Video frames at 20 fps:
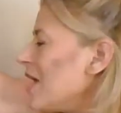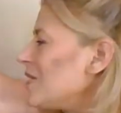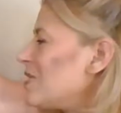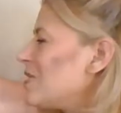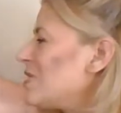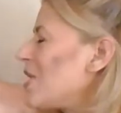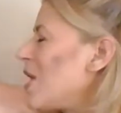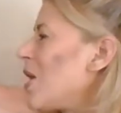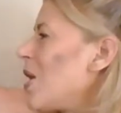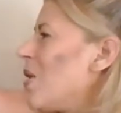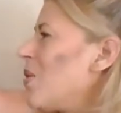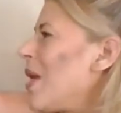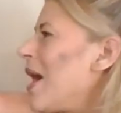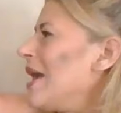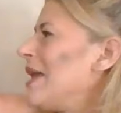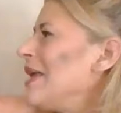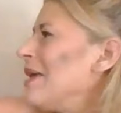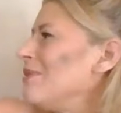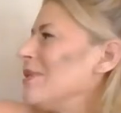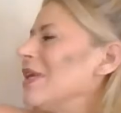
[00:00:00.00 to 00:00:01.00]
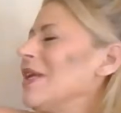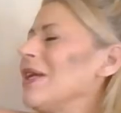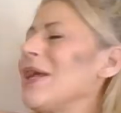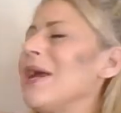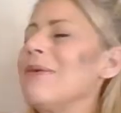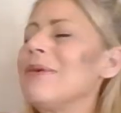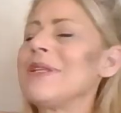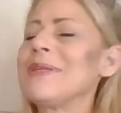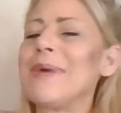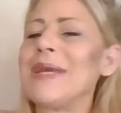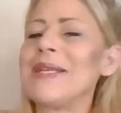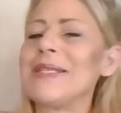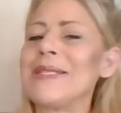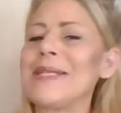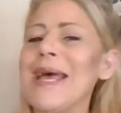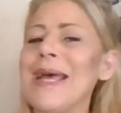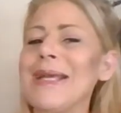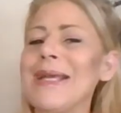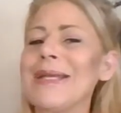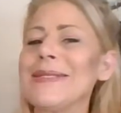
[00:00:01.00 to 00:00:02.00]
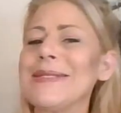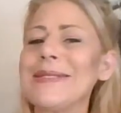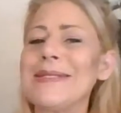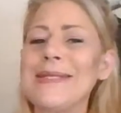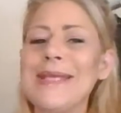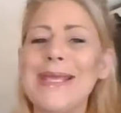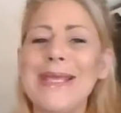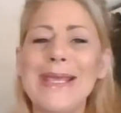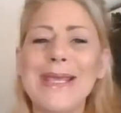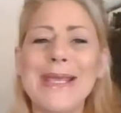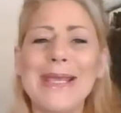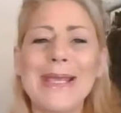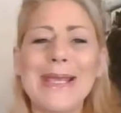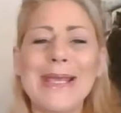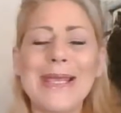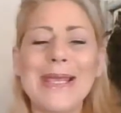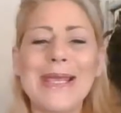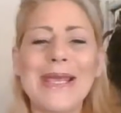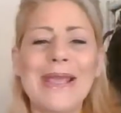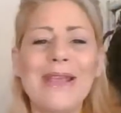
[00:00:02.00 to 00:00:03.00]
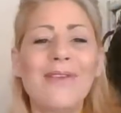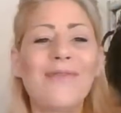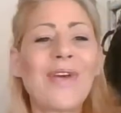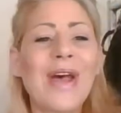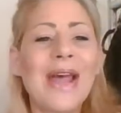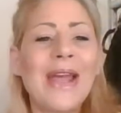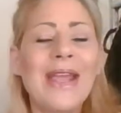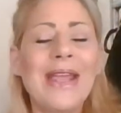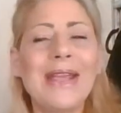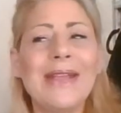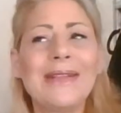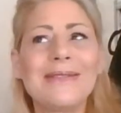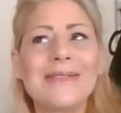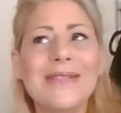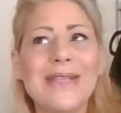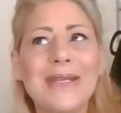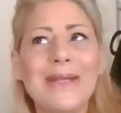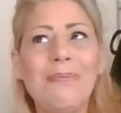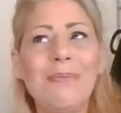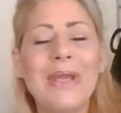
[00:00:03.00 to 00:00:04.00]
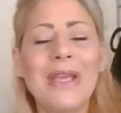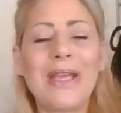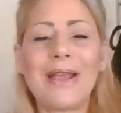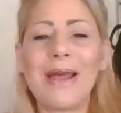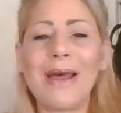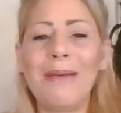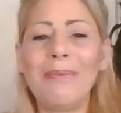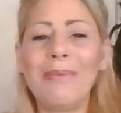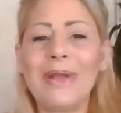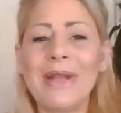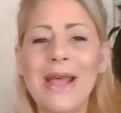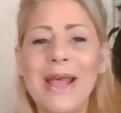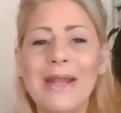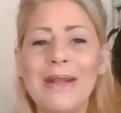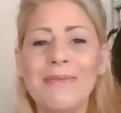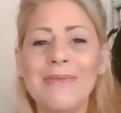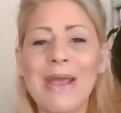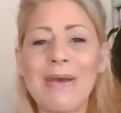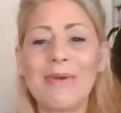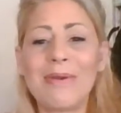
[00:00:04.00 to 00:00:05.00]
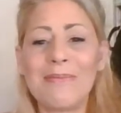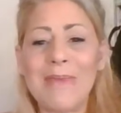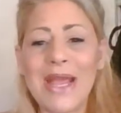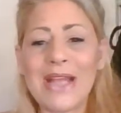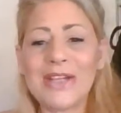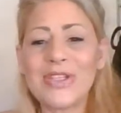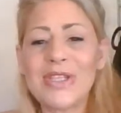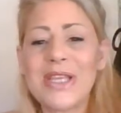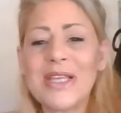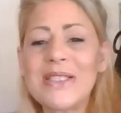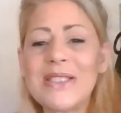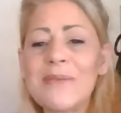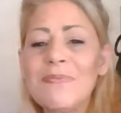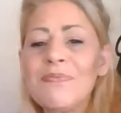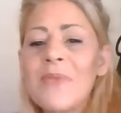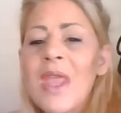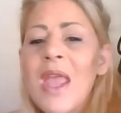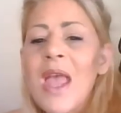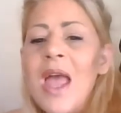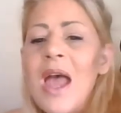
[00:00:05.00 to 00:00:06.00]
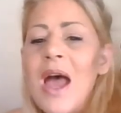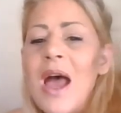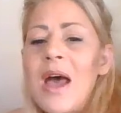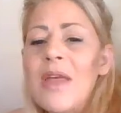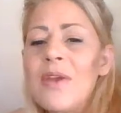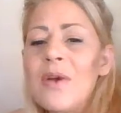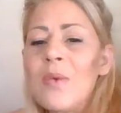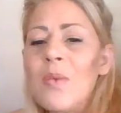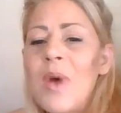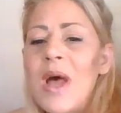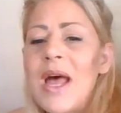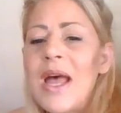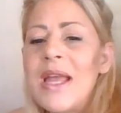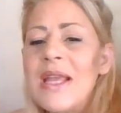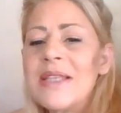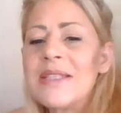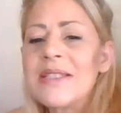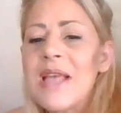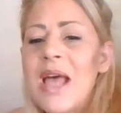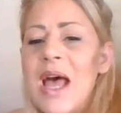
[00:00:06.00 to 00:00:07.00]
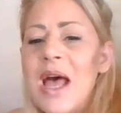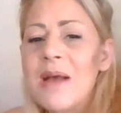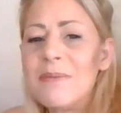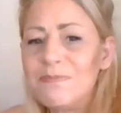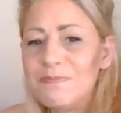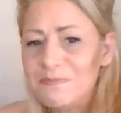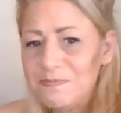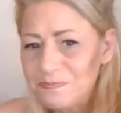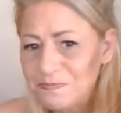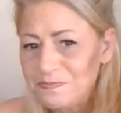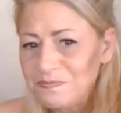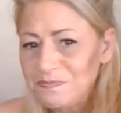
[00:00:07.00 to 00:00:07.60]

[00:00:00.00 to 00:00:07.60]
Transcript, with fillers: So I am going to go into my stock and see if I did pick up an item that would match this. Otherwise, um,